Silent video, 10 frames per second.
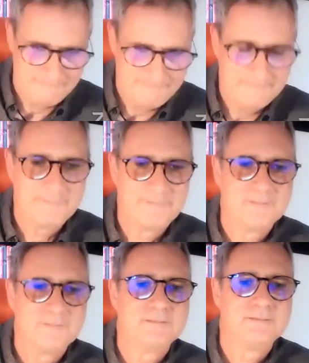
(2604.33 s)
I tried to
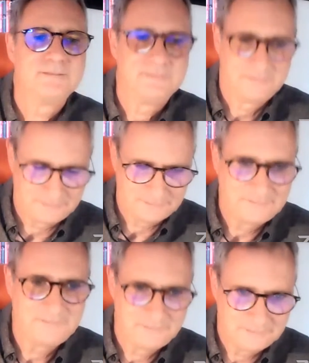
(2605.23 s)
put it very
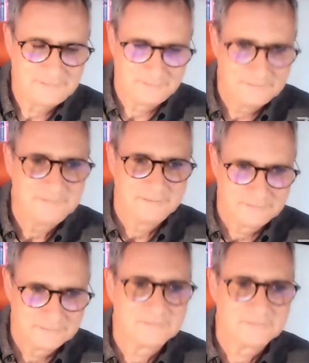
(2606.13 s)
simple. So you said you're working